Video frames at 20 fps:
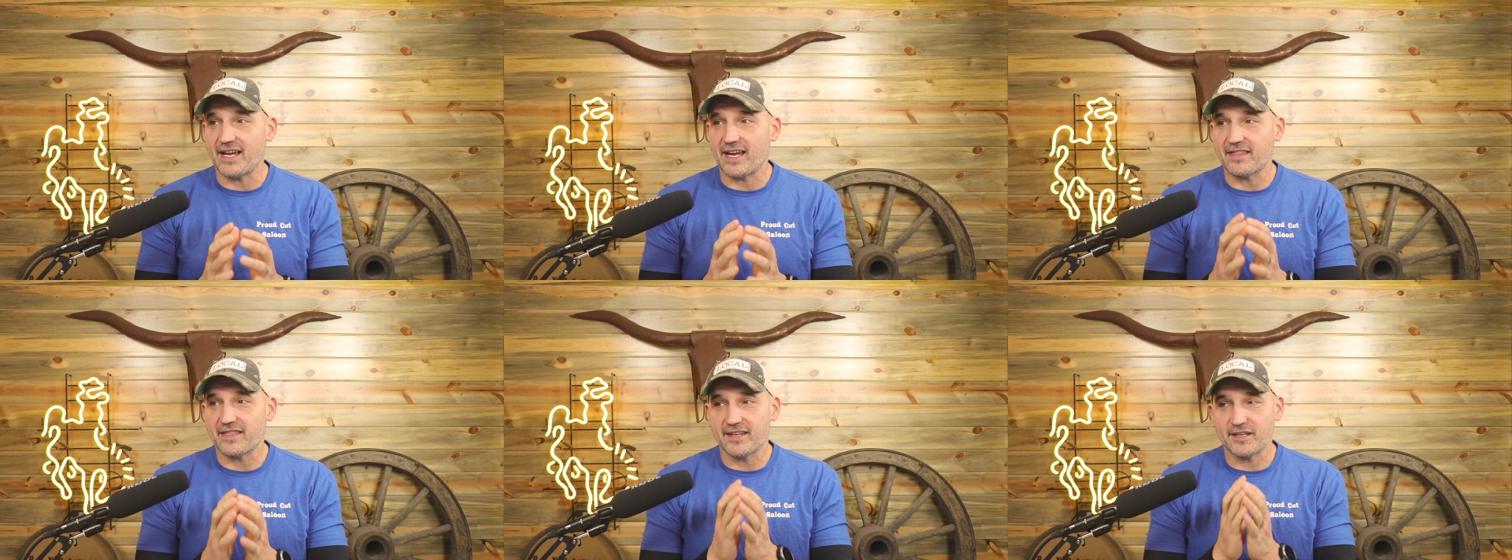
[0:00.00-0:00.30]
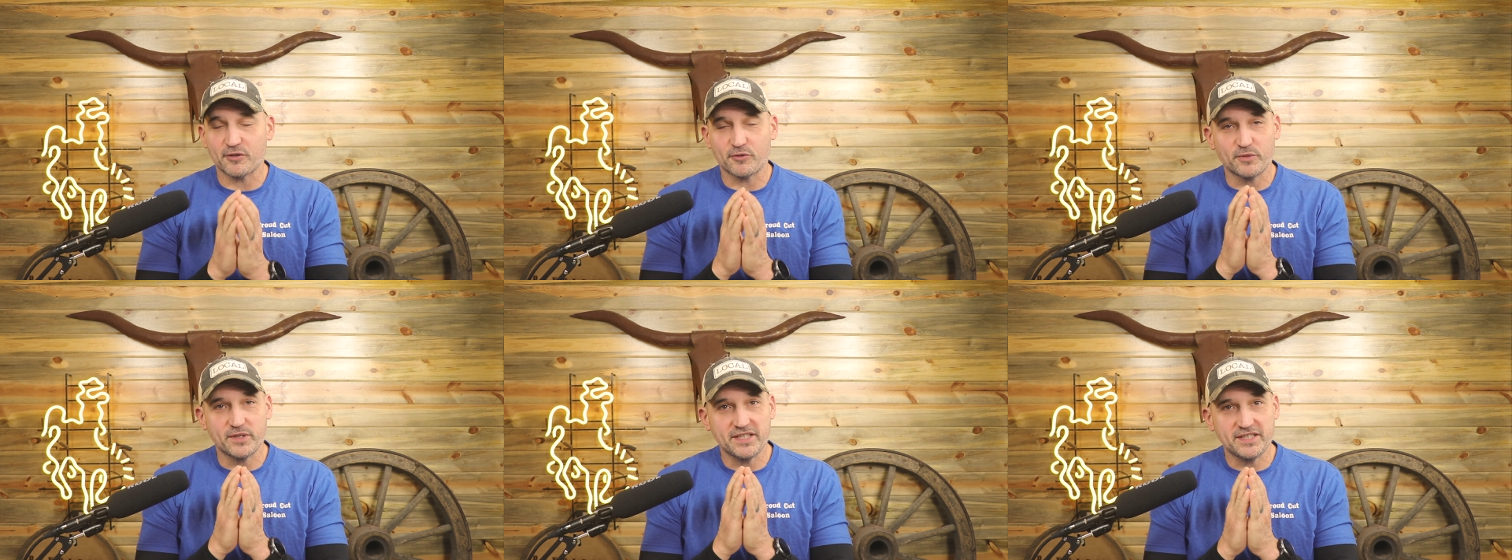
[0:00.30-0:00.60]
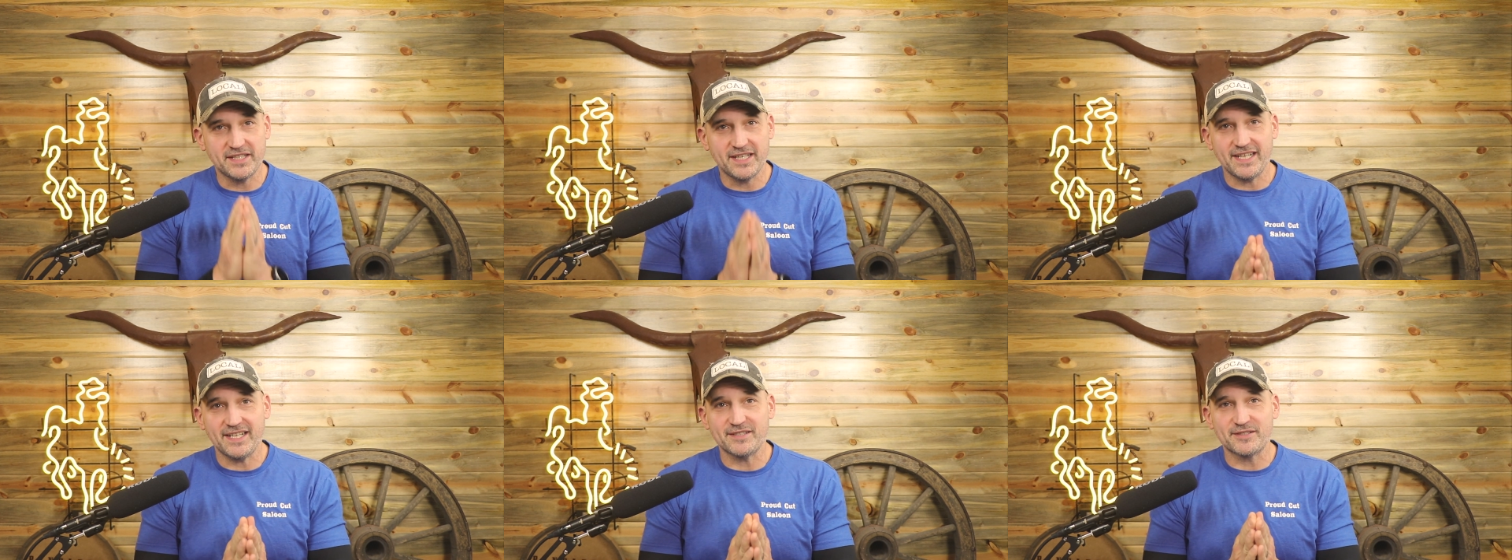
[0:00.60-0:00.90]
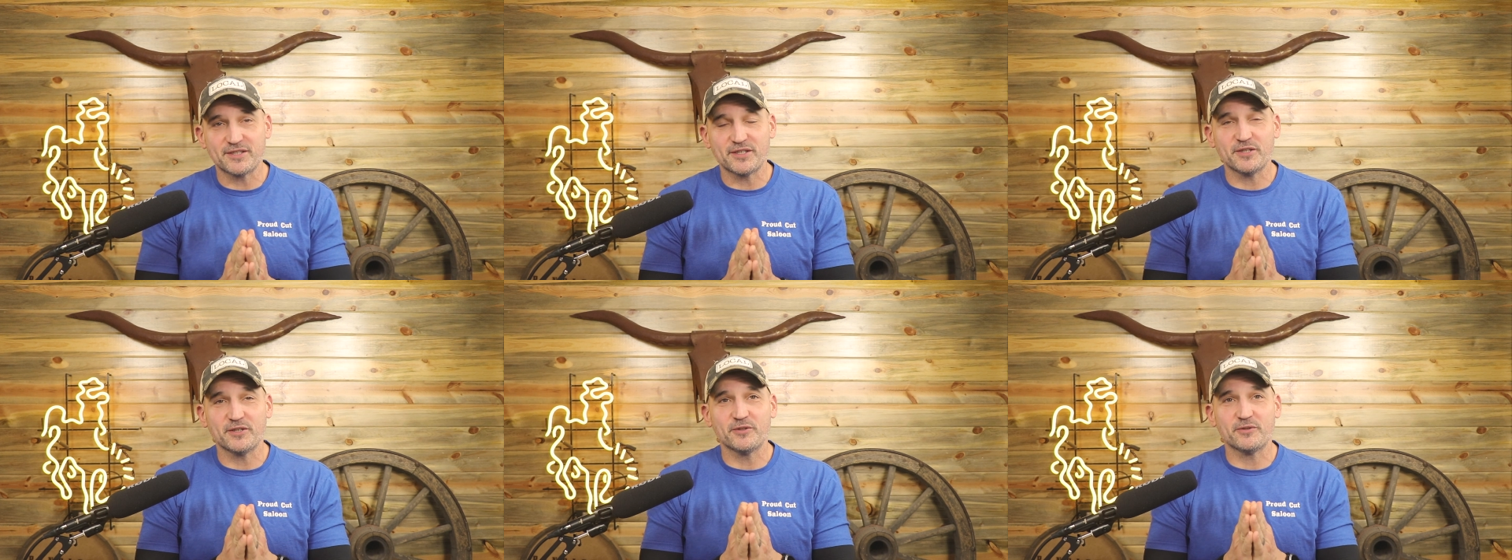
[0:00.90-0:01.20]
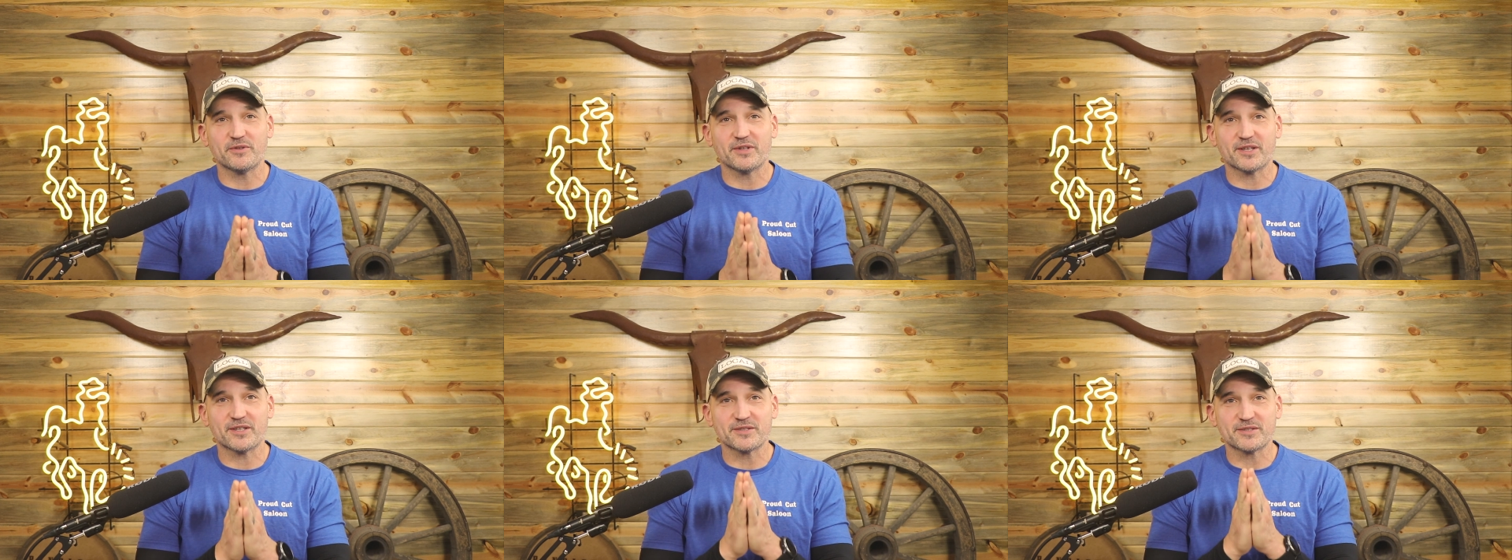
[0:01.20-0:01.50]
I think we need
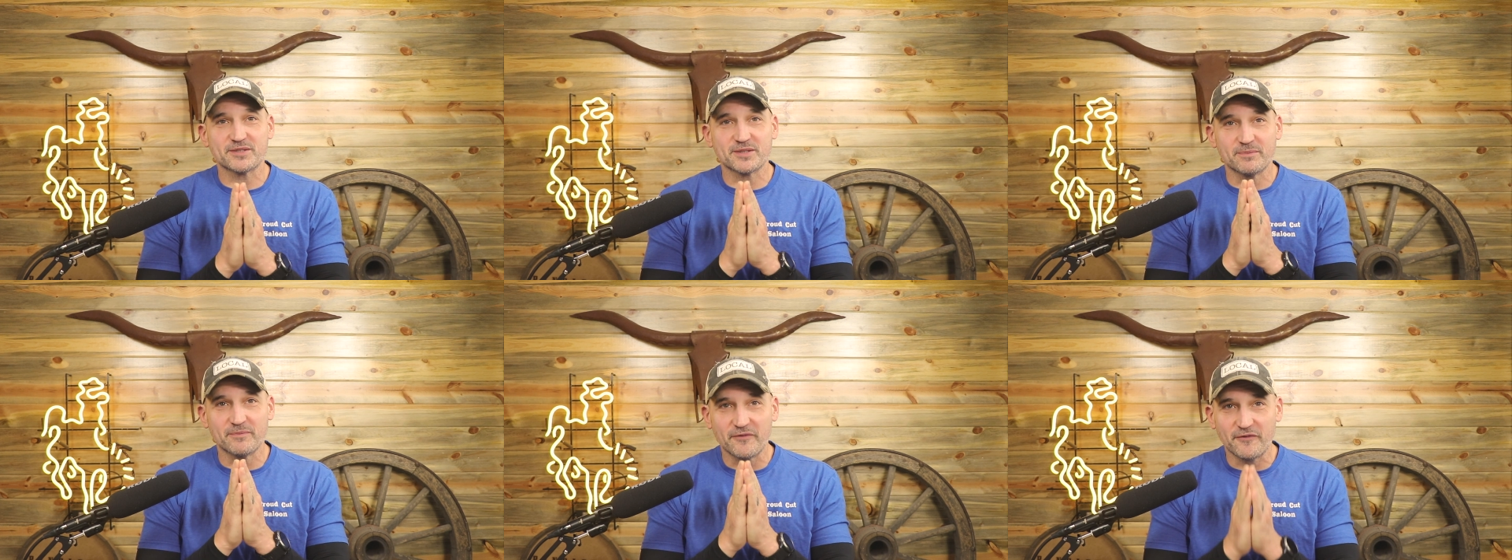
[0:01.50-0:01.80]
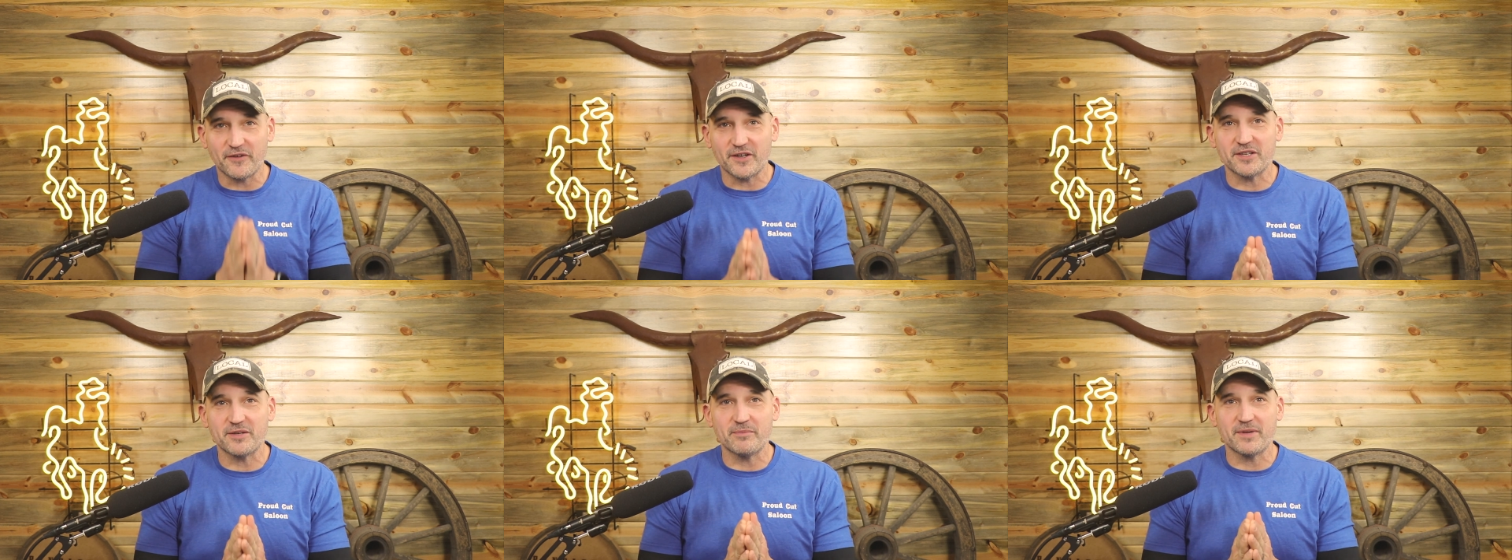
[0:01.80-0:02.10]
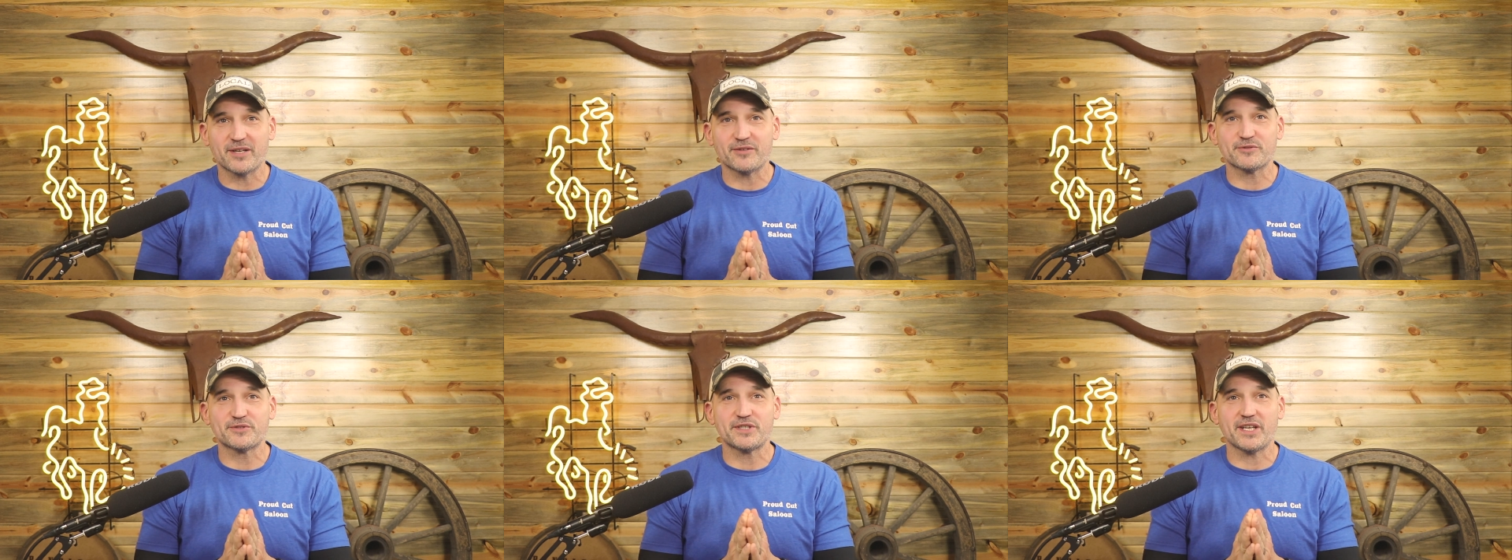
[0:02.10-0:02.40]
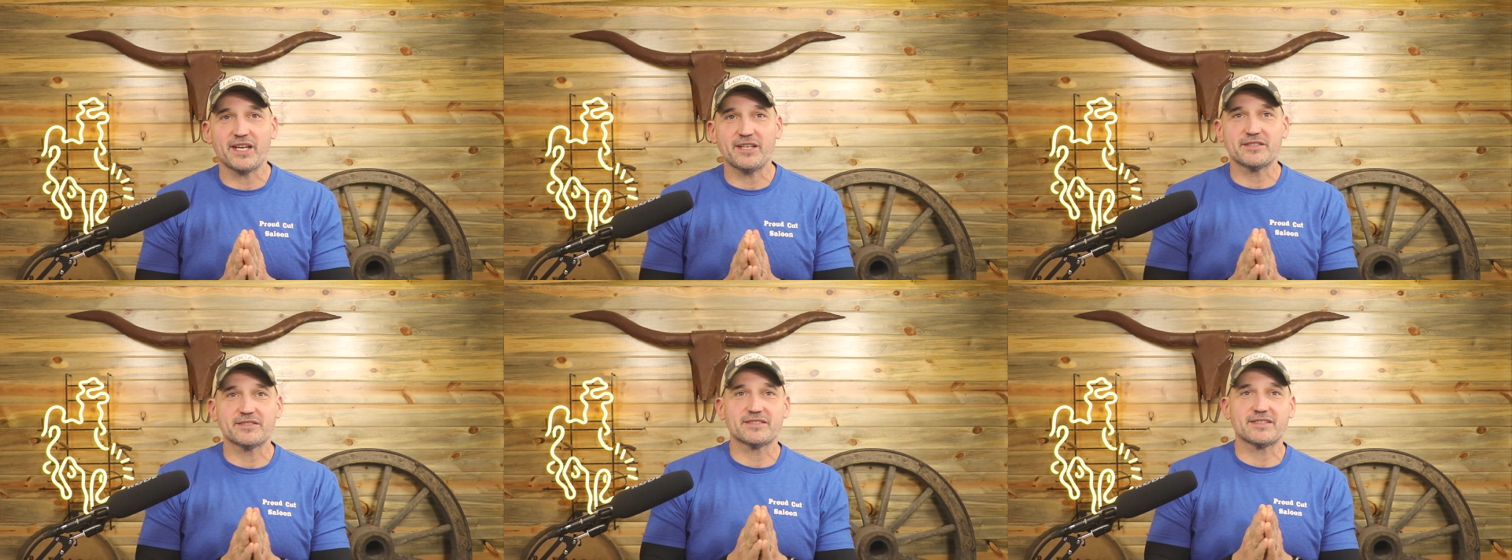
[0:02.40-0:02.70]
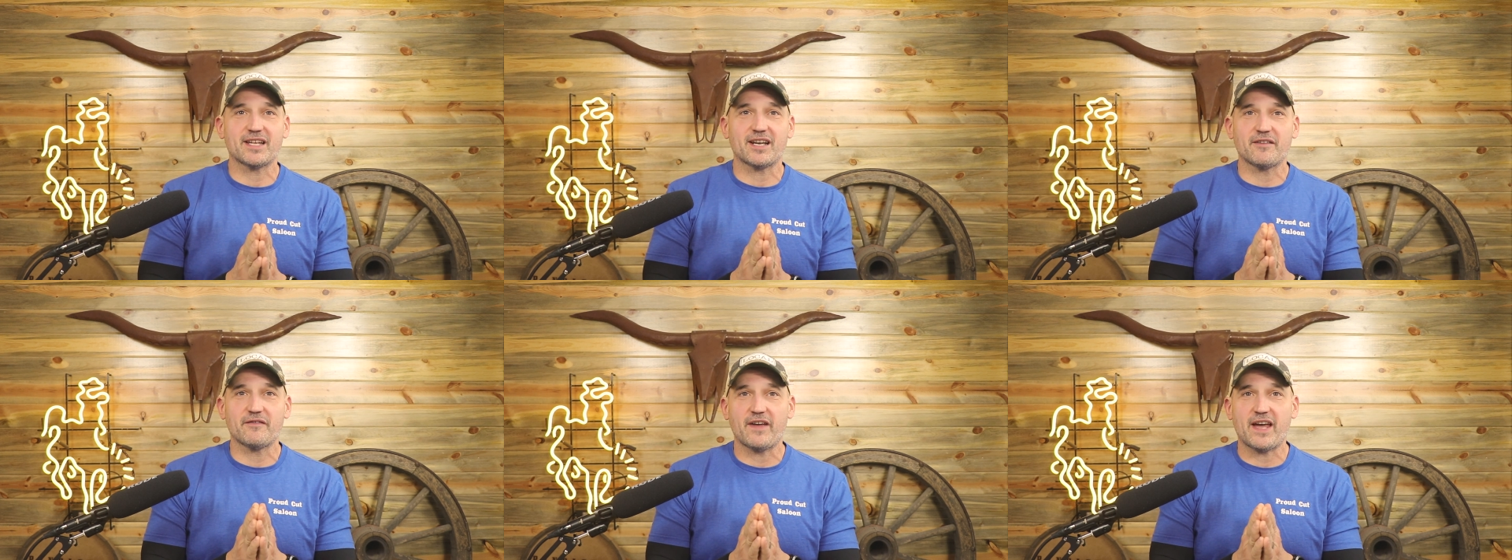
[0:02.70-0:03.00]
to. There's some fundamental changes
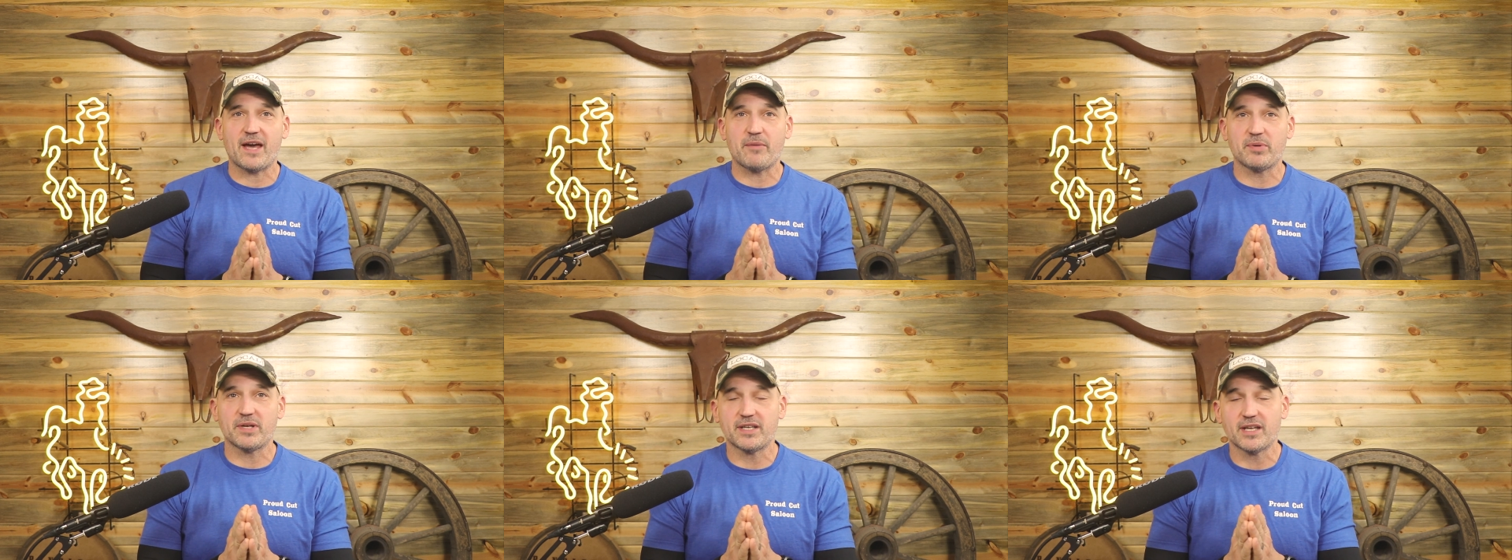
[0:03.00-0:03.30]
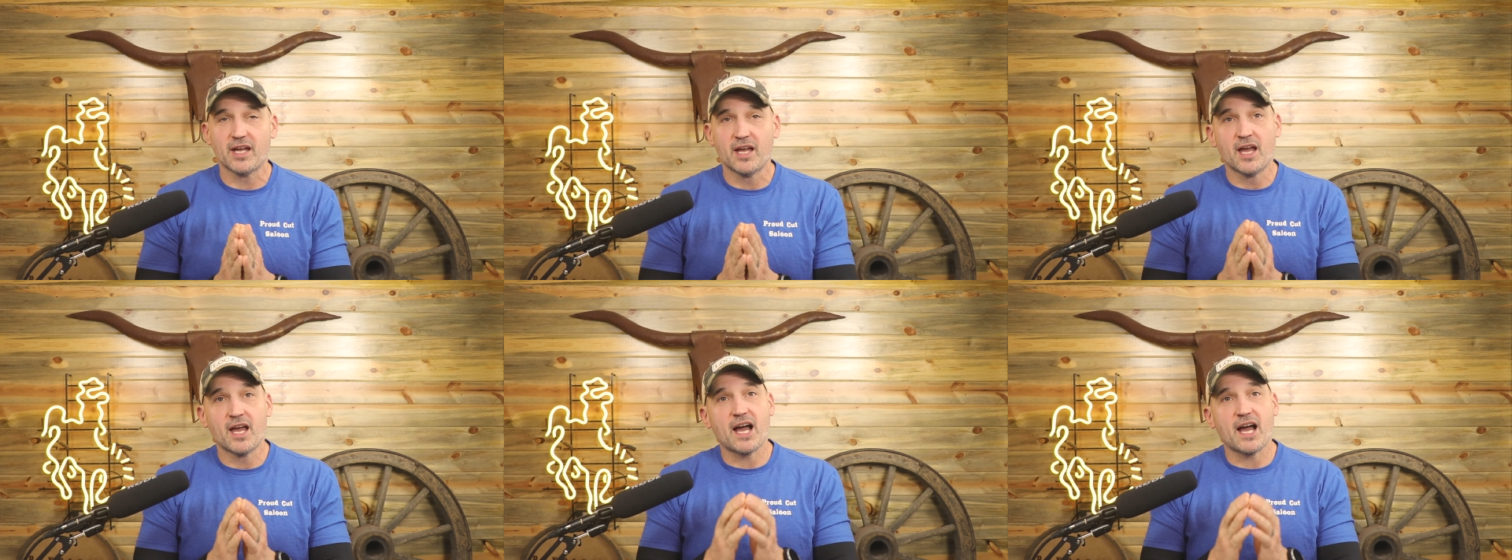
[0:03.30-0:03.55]
that have happened.